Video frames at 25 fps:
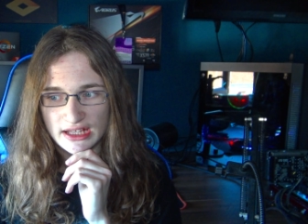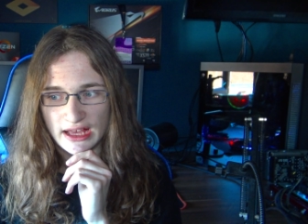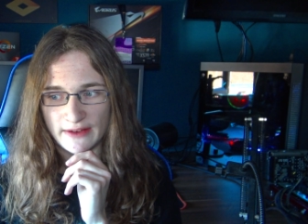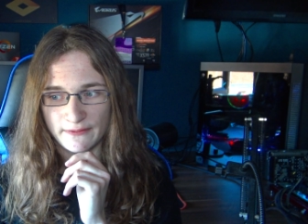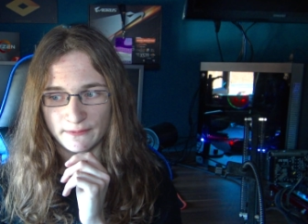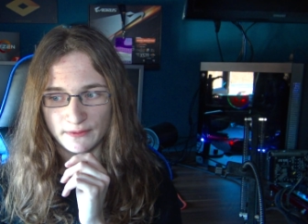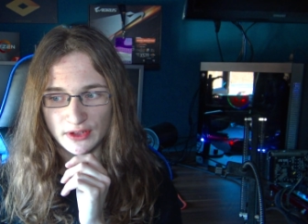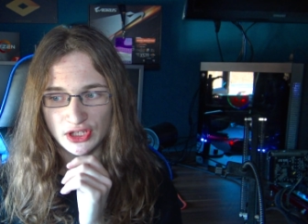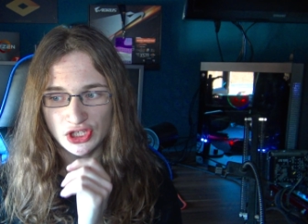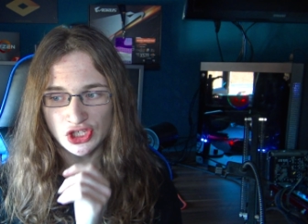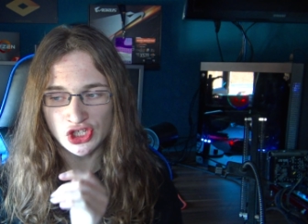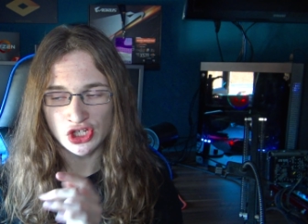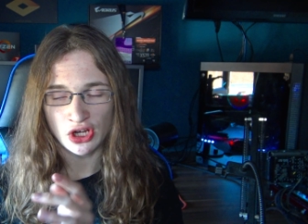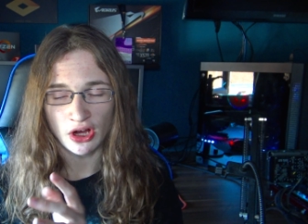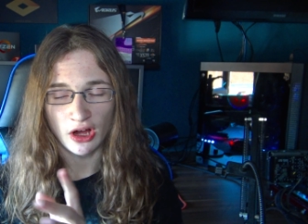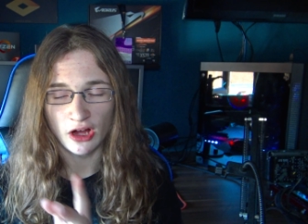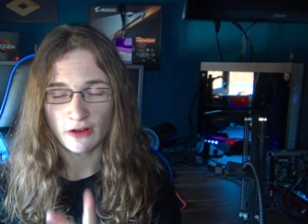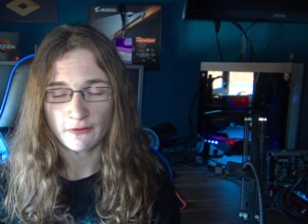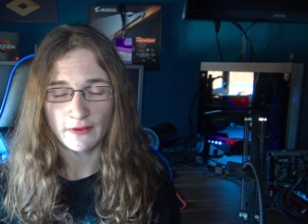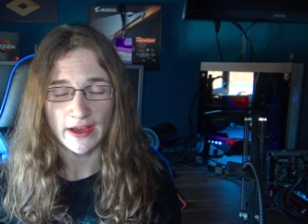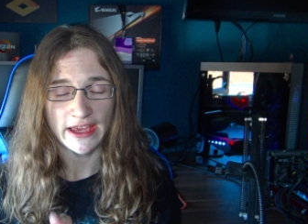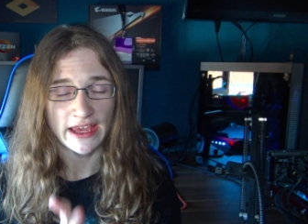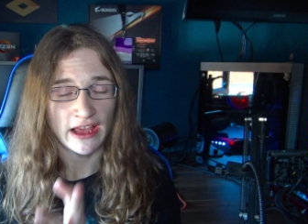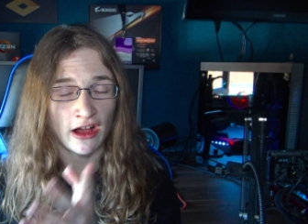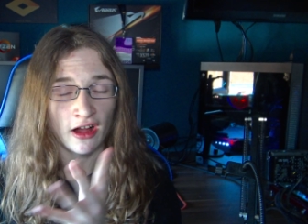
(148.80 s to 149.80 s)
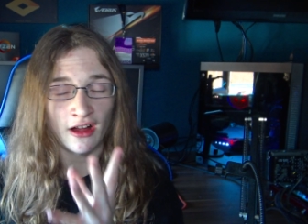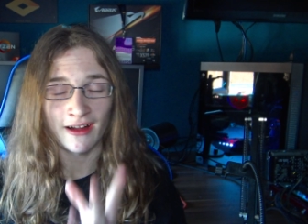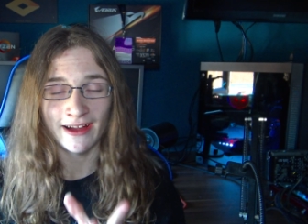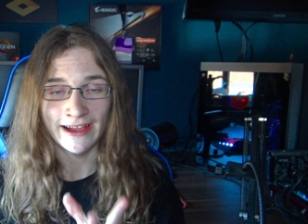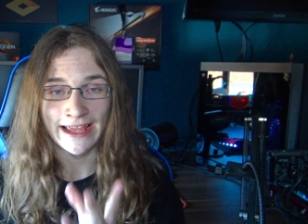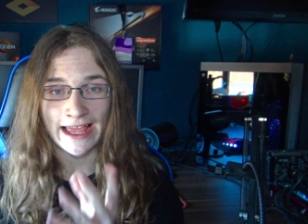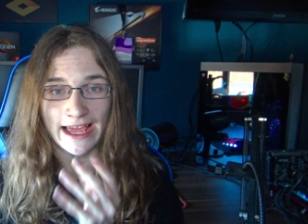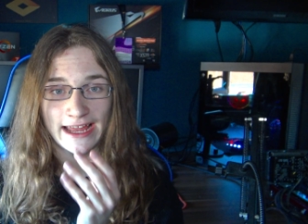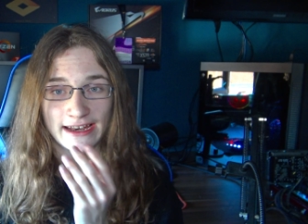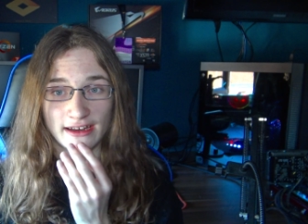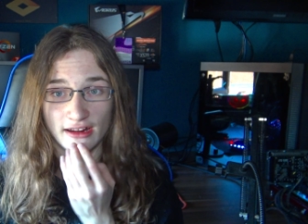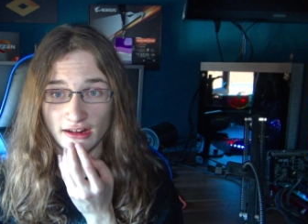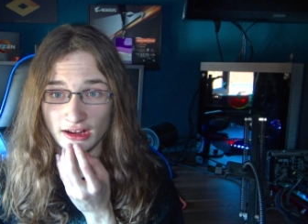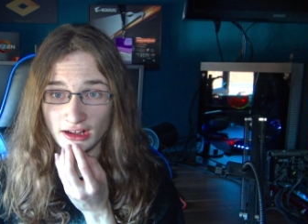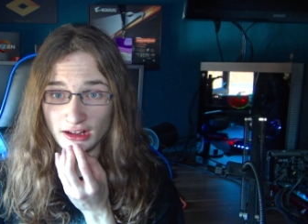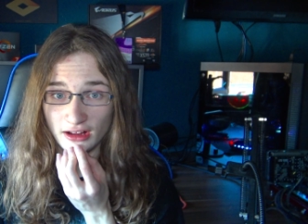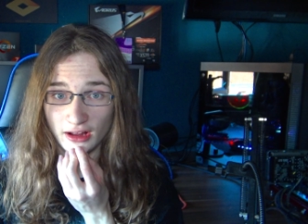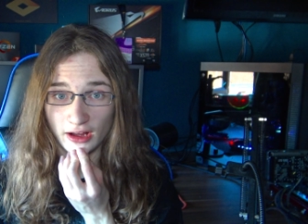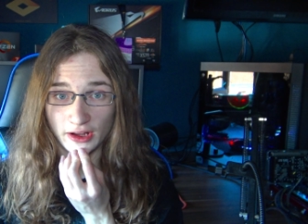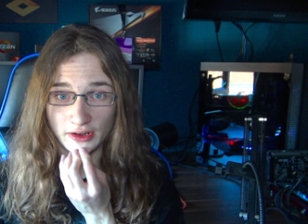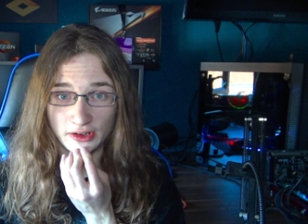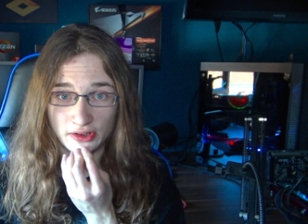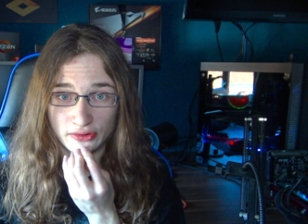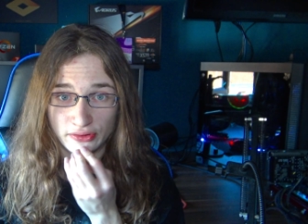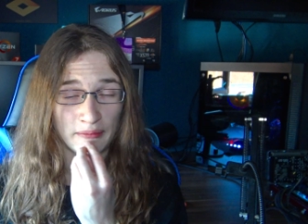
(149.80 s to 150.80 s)
a feature of a high-end
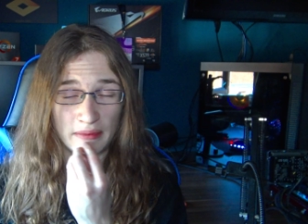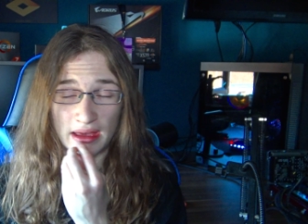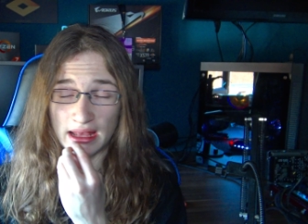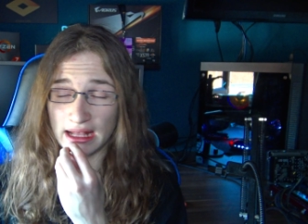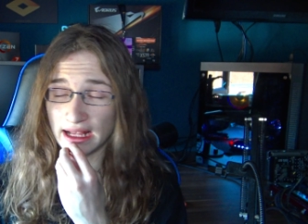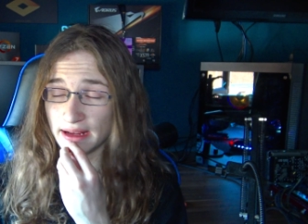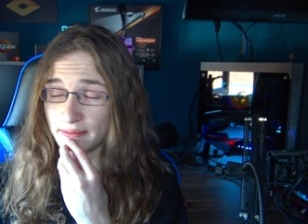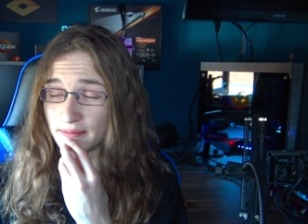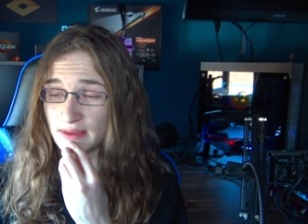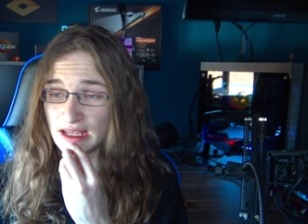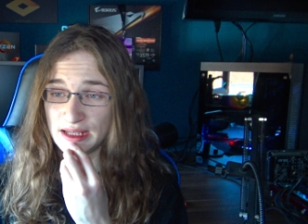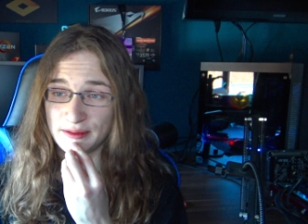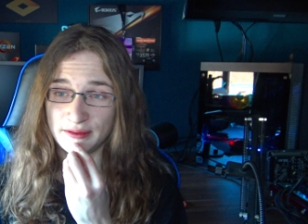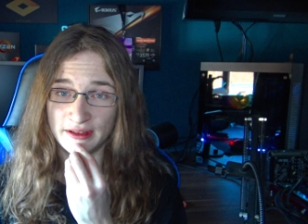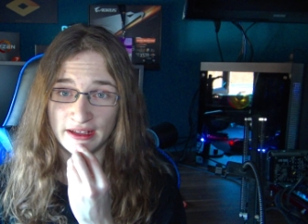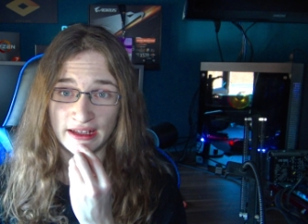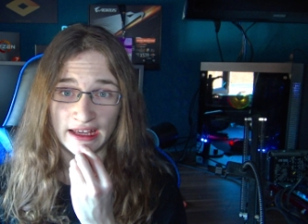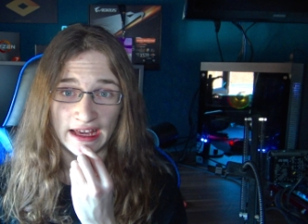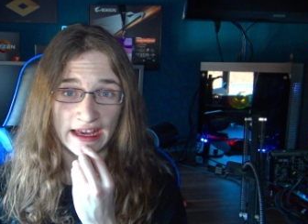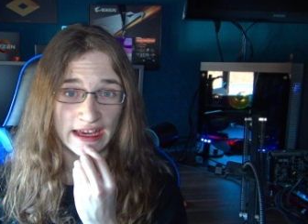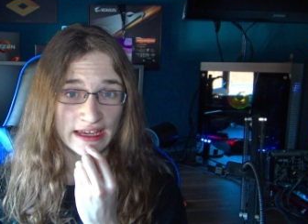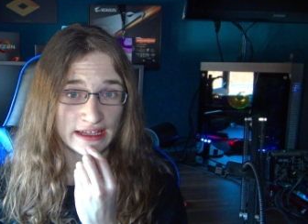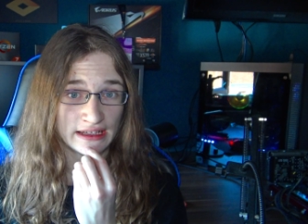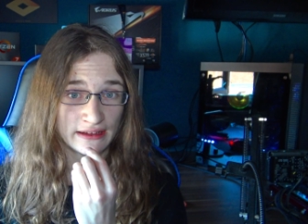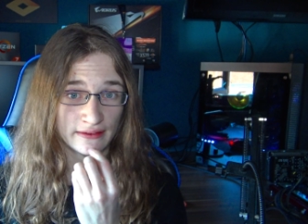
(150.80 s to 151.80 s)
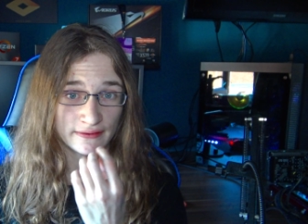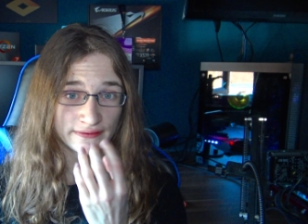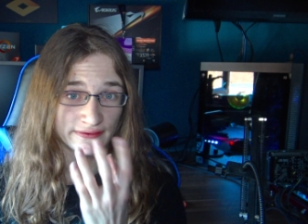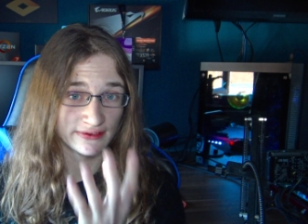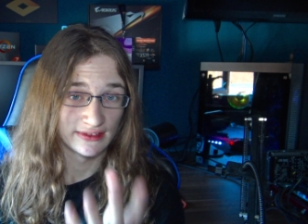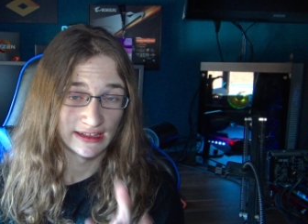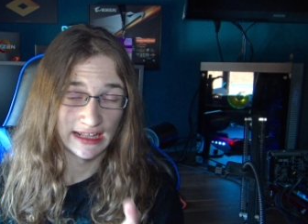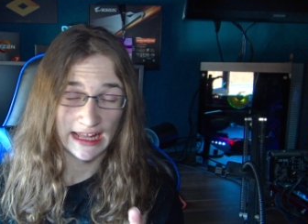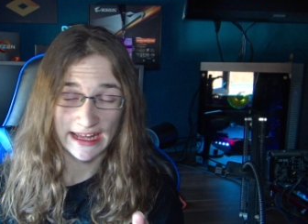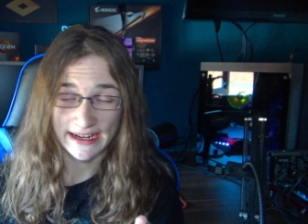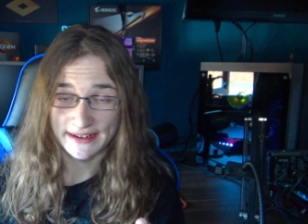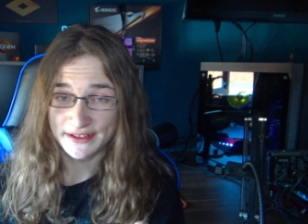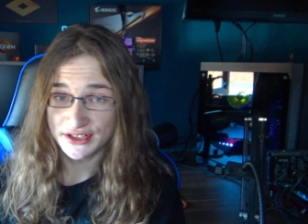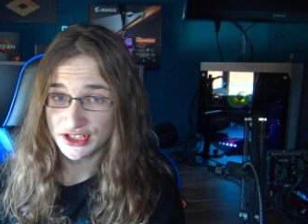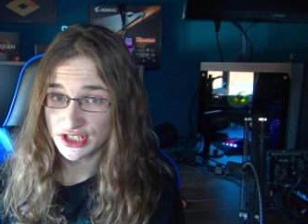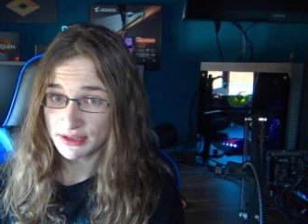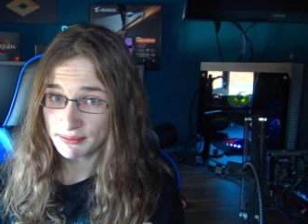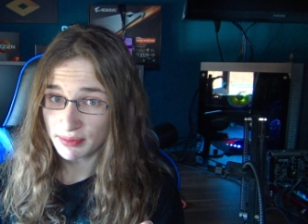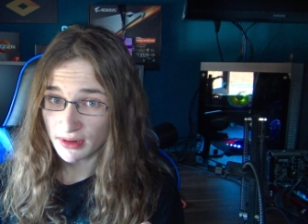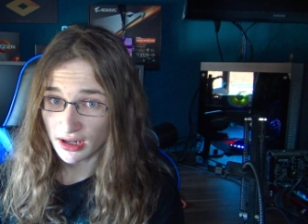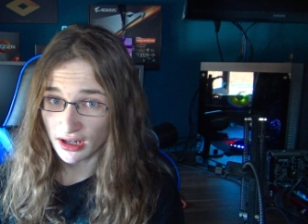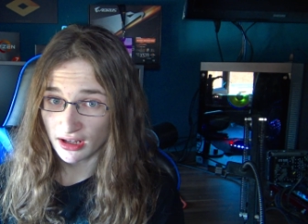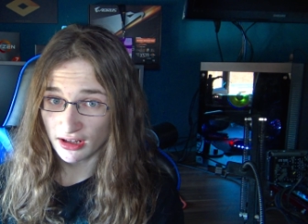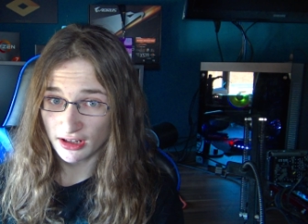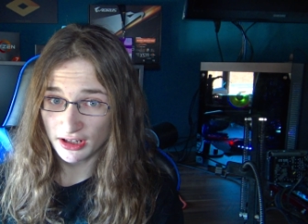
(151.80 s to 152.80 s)
card, like maybe a
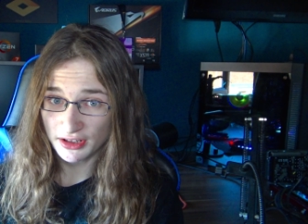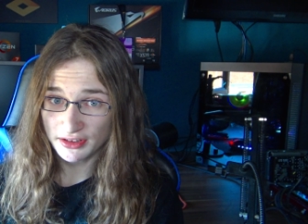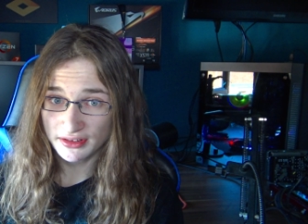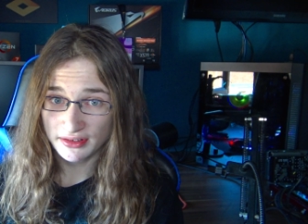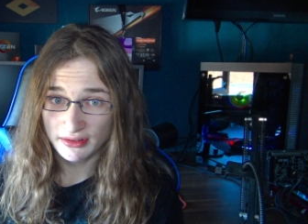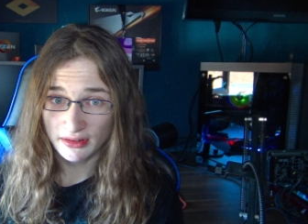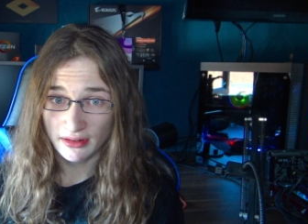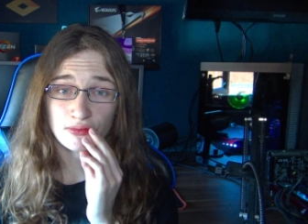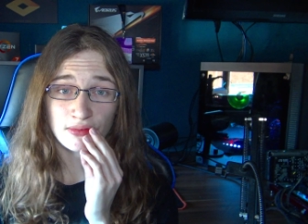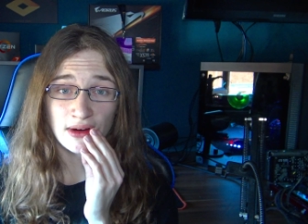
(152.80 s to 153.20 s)
flagship card,